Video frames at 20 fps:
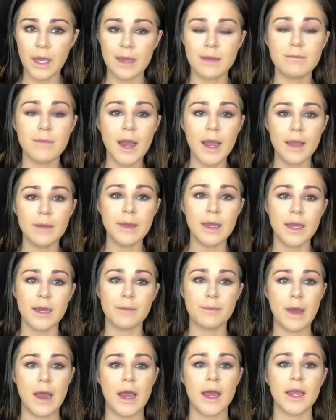in my
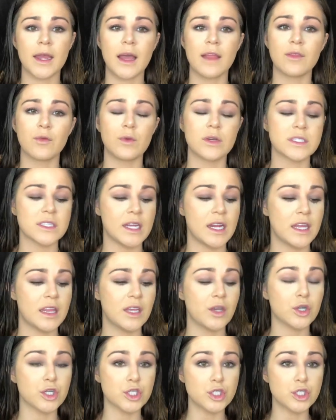makeup bag and the ones that I think